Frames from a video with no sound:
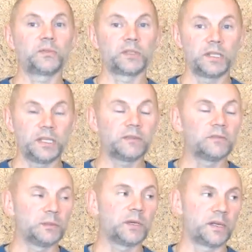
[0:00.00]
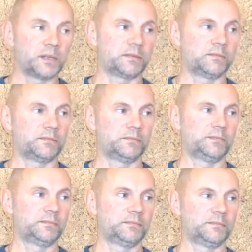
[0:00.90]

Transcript: because there is no choice.